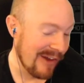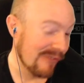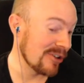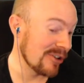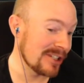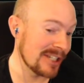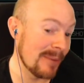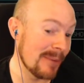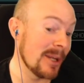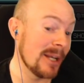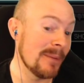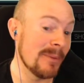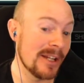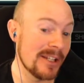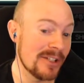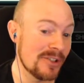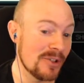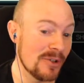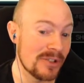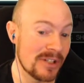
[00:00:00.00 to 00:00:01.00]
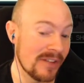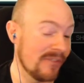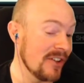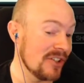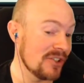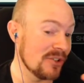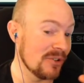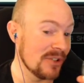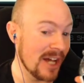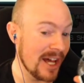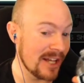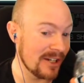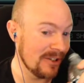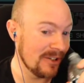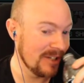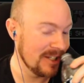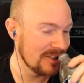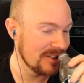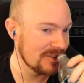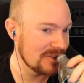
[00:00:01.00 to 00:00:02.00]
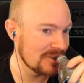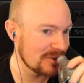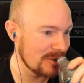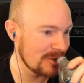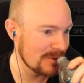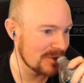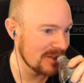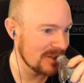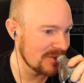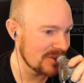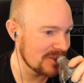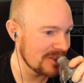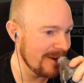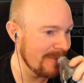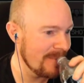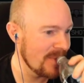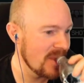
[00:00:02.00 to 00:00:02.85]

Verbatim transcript: First time anybody's used aficionado in the description of a ship.